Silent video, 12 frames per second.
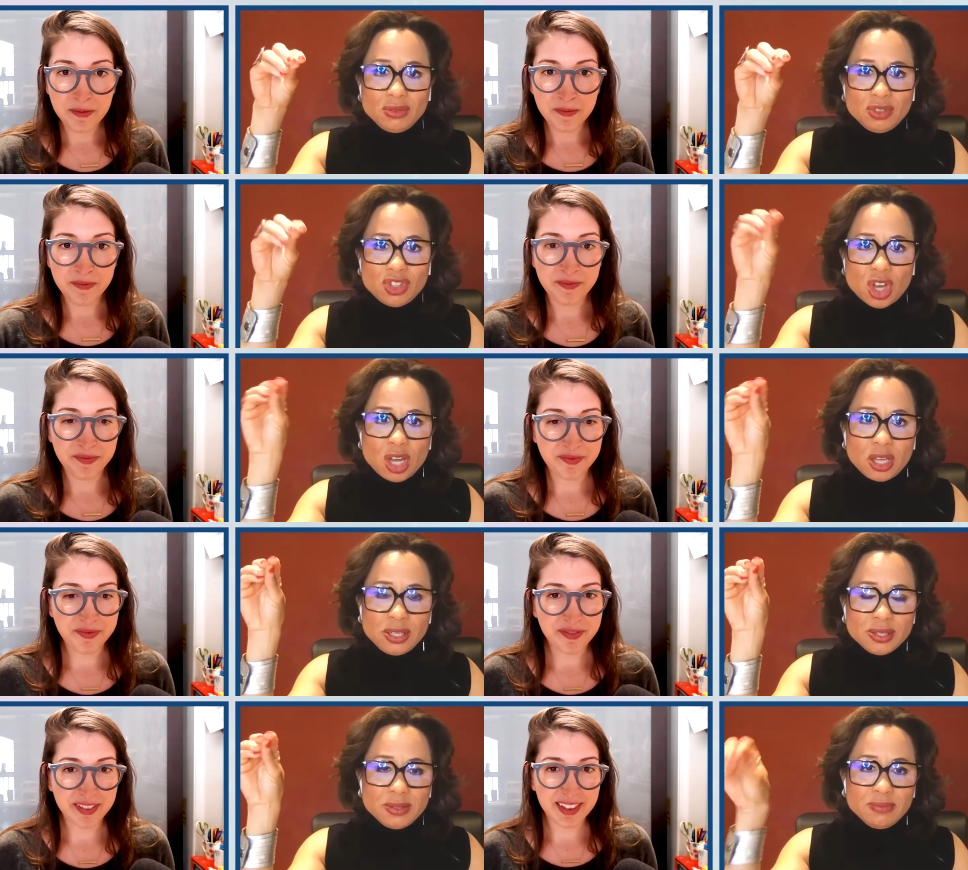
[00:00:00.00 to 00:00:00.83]
Speaker 1: John
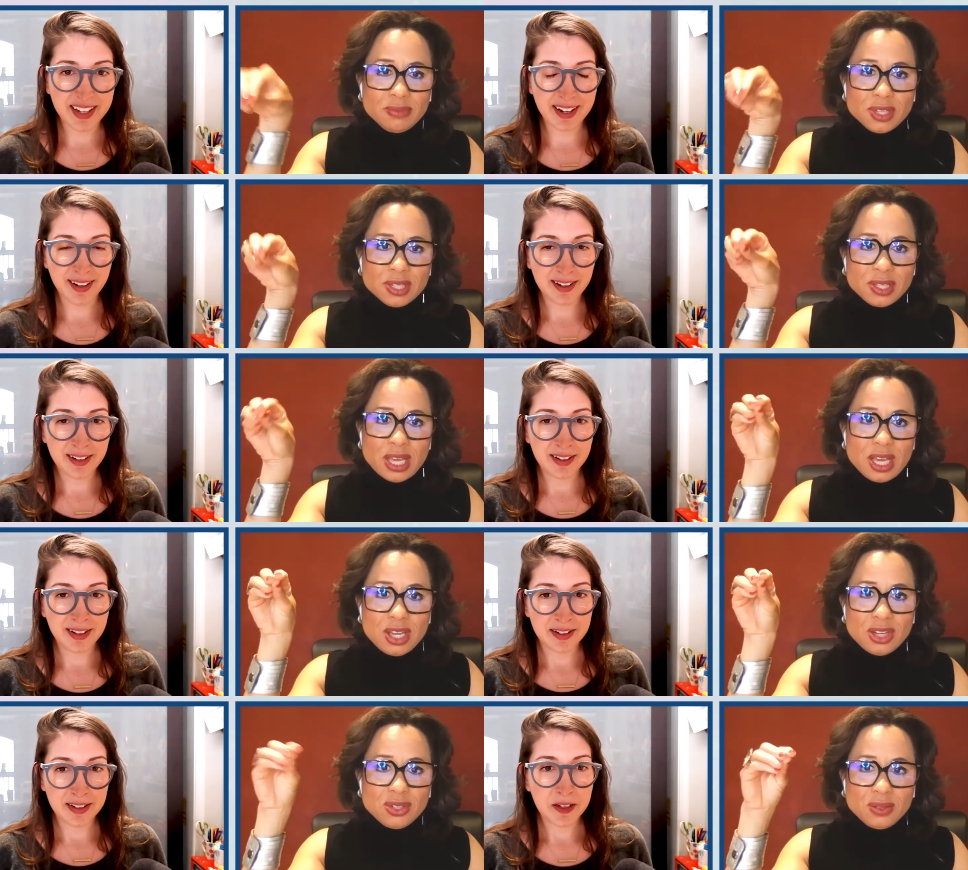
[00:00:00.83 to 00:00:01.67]
is this
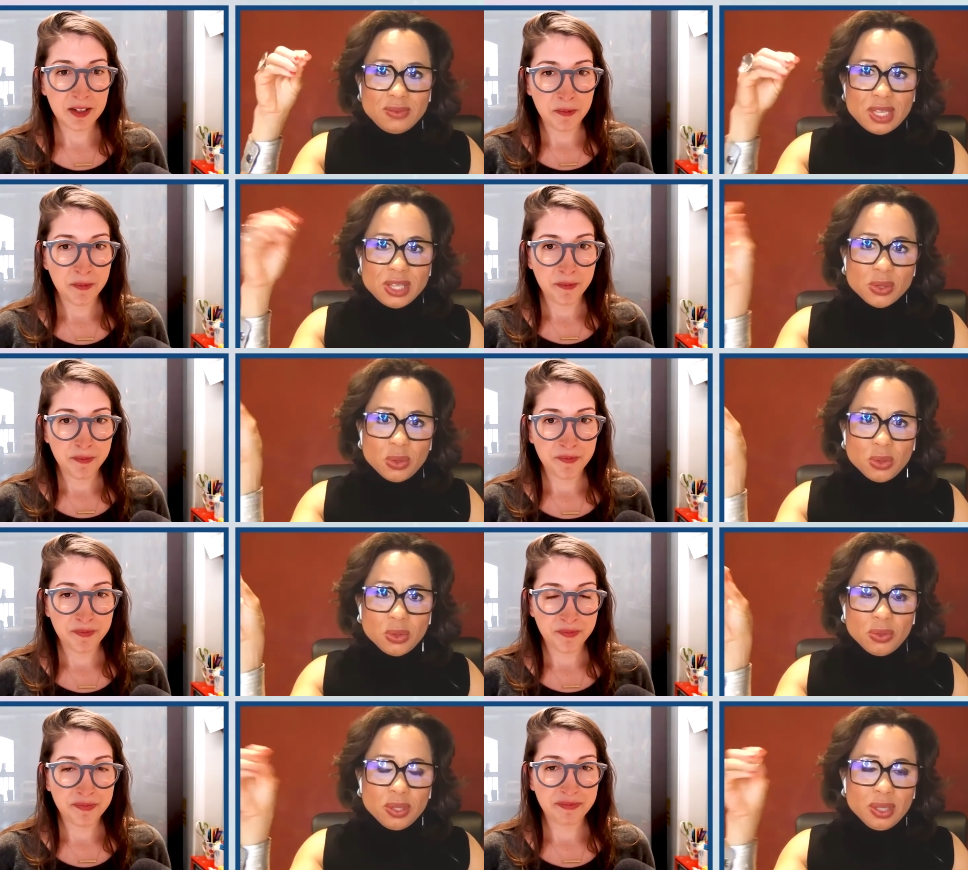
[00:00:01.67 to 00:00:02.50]
age, he's
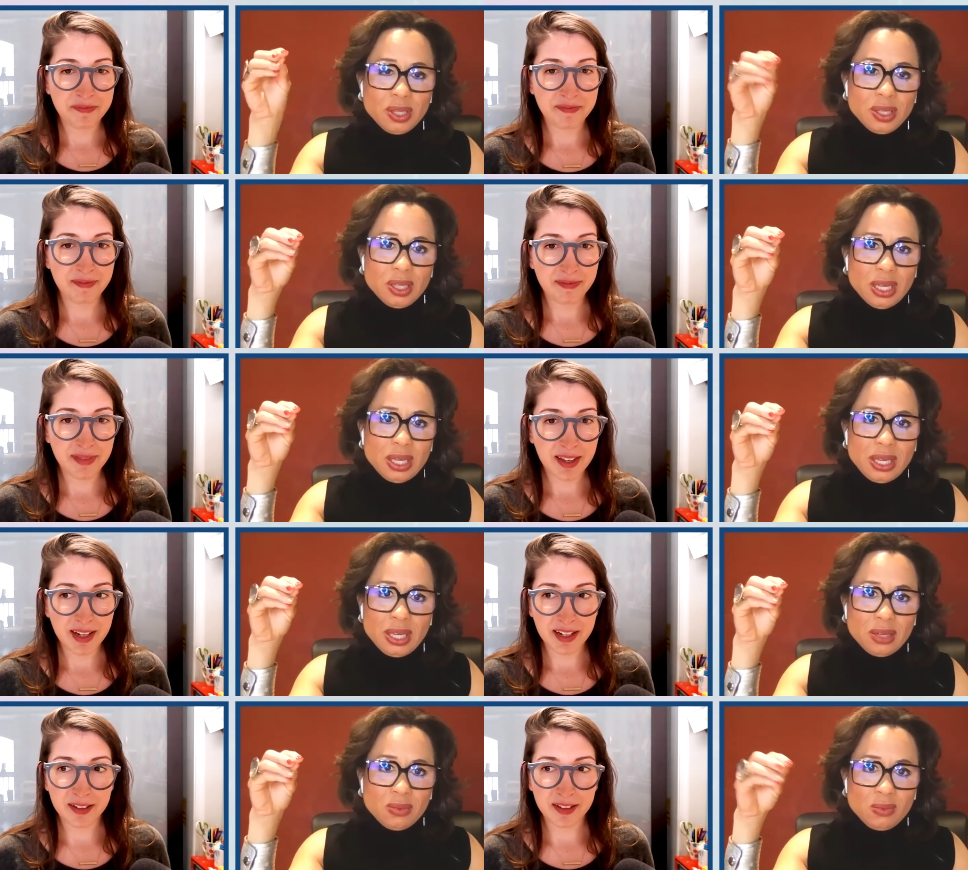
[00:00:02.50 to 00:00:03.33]
old,
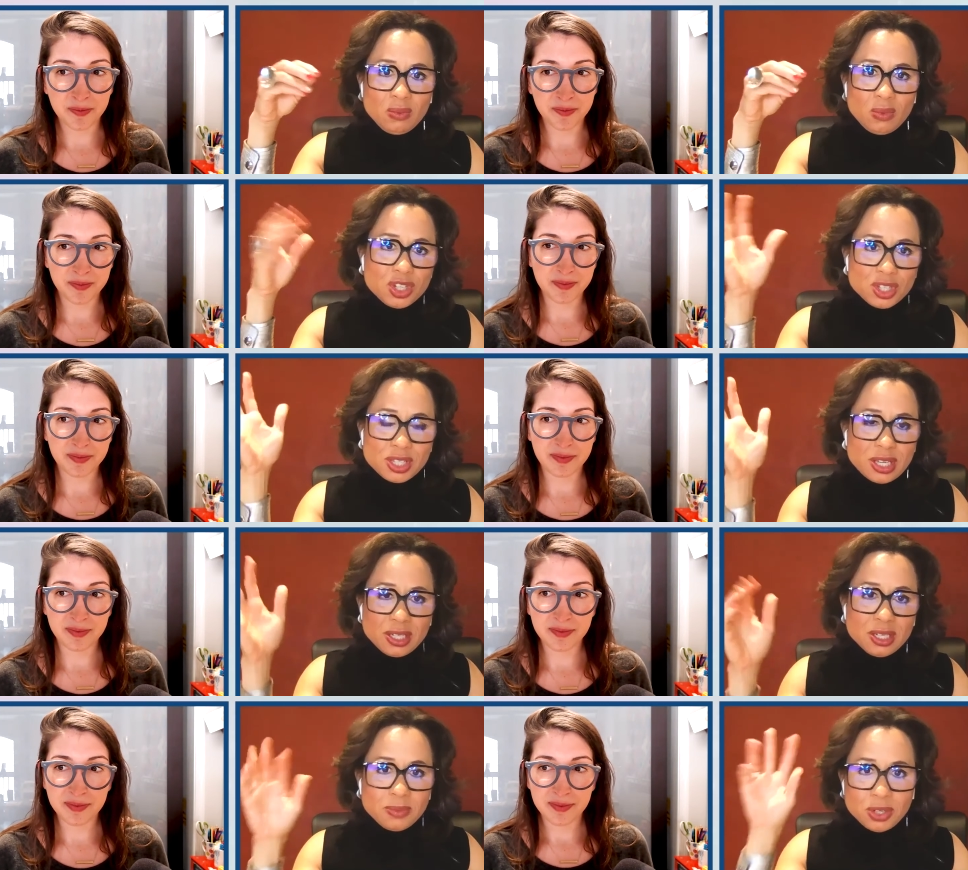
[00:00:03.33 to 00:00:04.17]
and we should
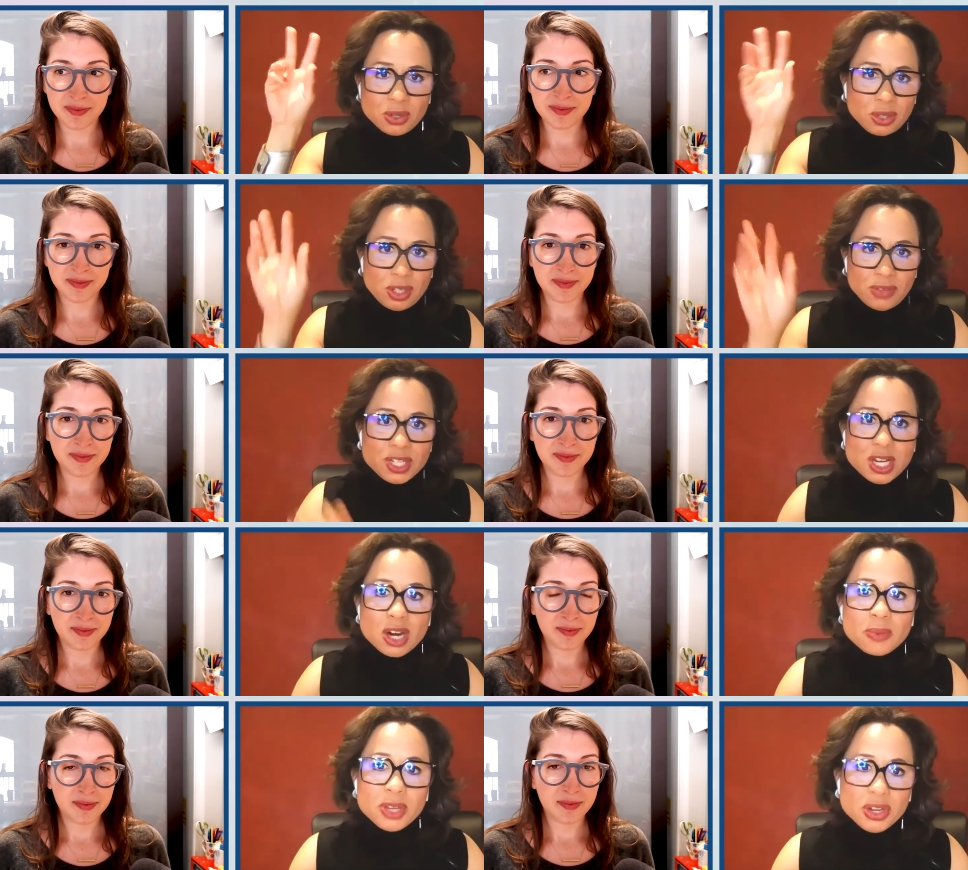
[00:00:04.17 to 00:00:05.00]
send him an early
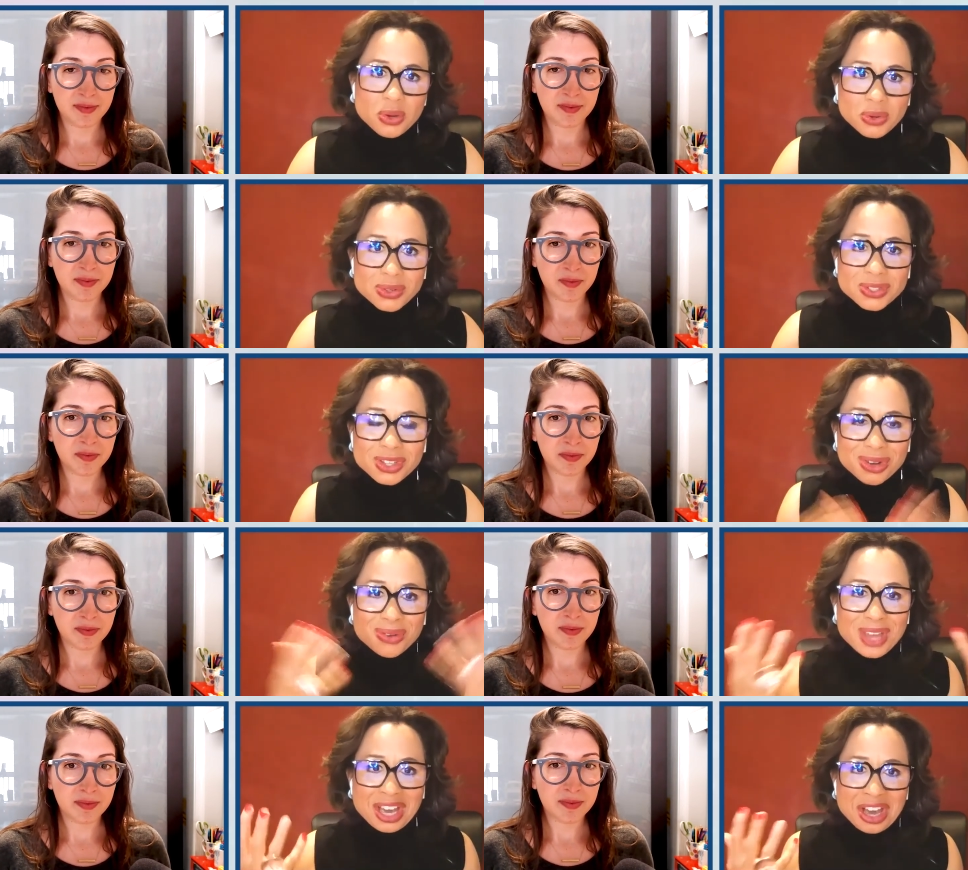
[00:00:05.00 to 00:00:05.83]
retirement notice, you
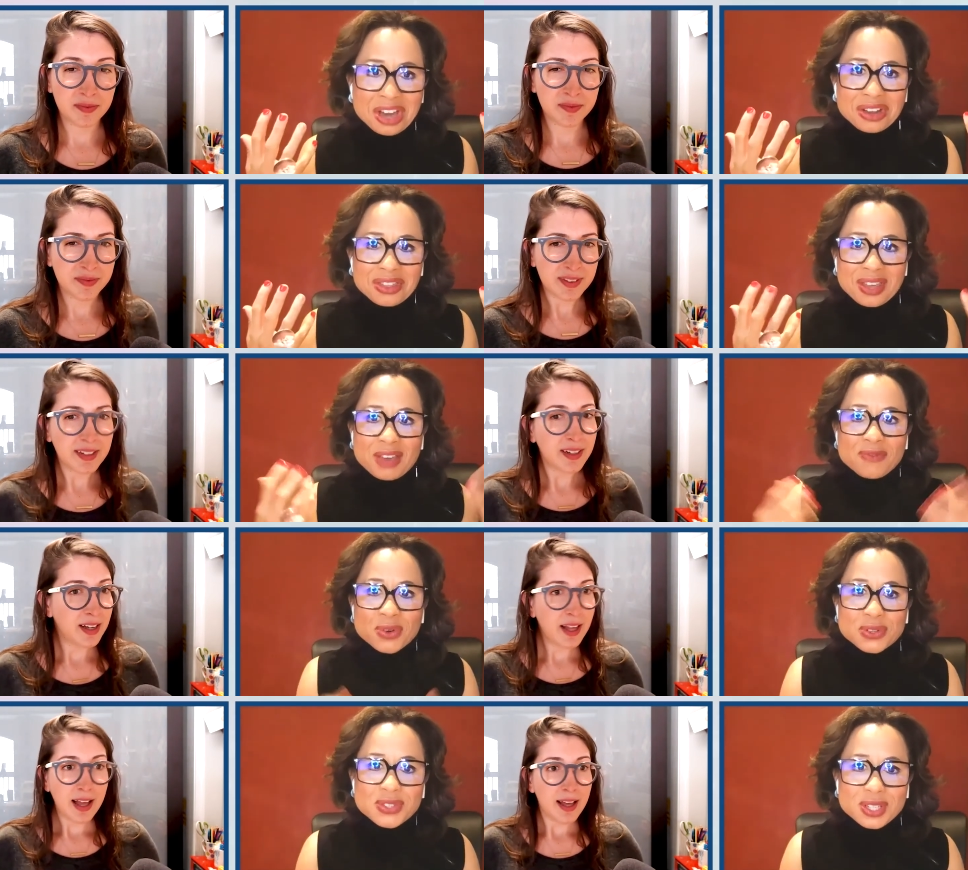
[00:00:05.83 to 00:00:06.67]
know, that kind of thing,
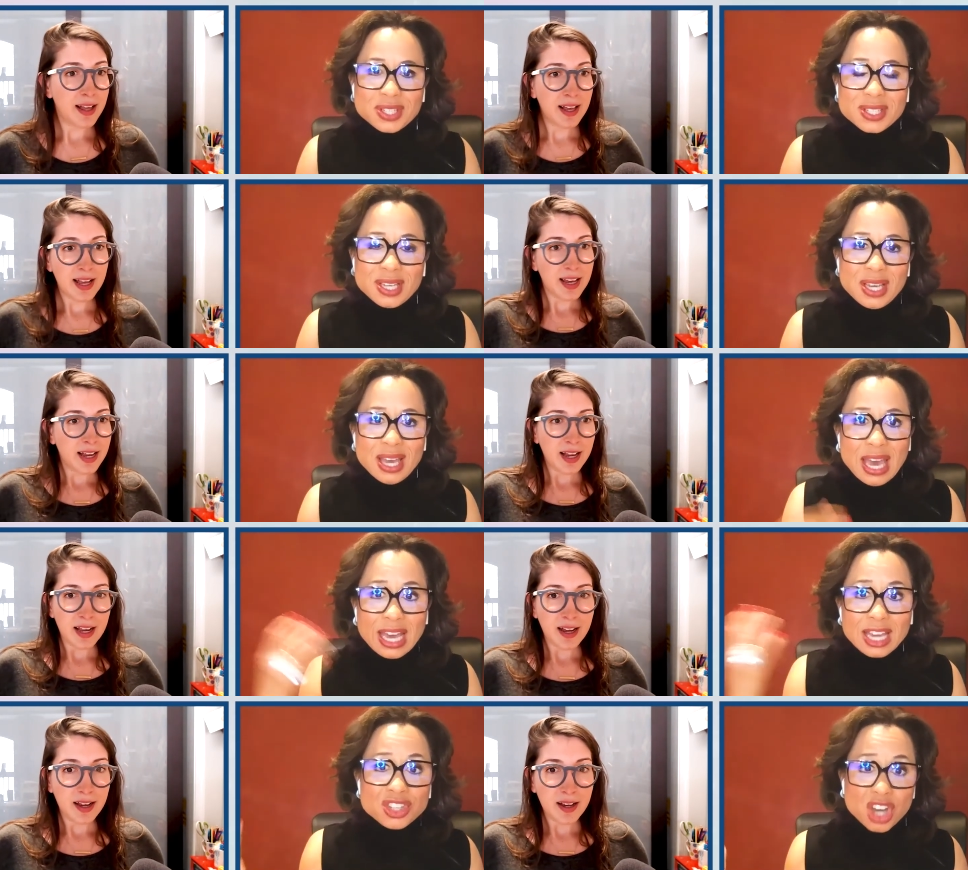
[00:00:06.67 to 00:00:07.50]
versus,
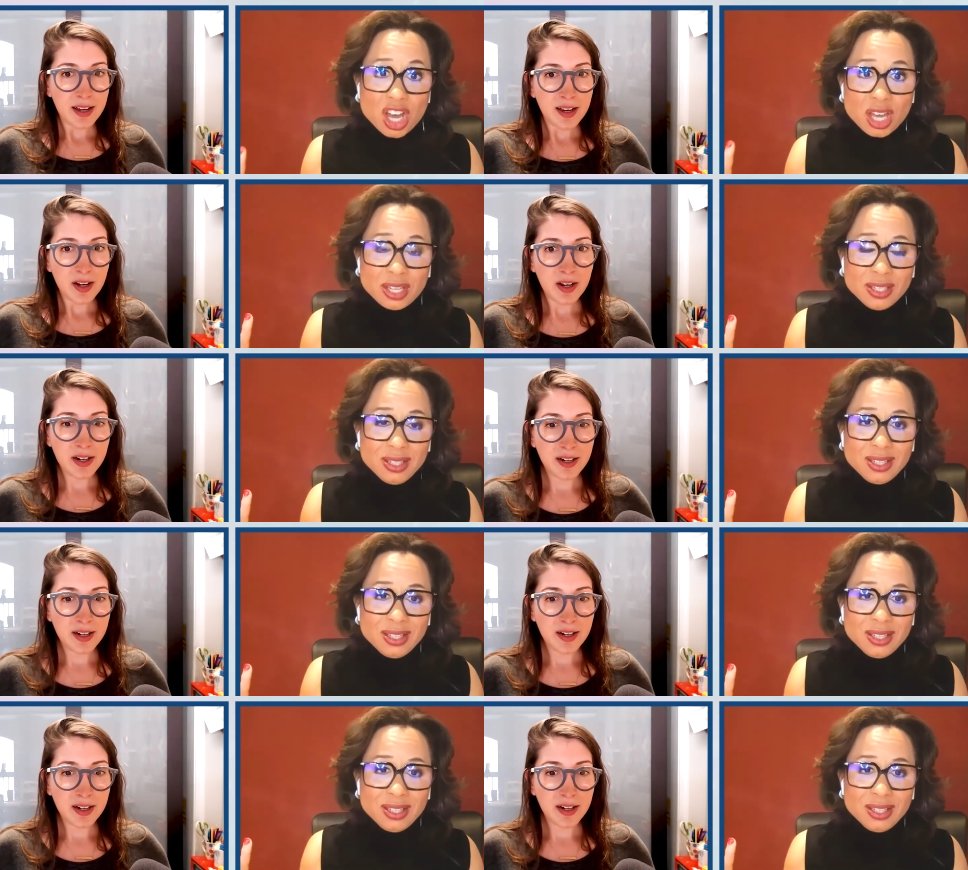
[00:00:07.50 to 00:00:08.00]
hey, John,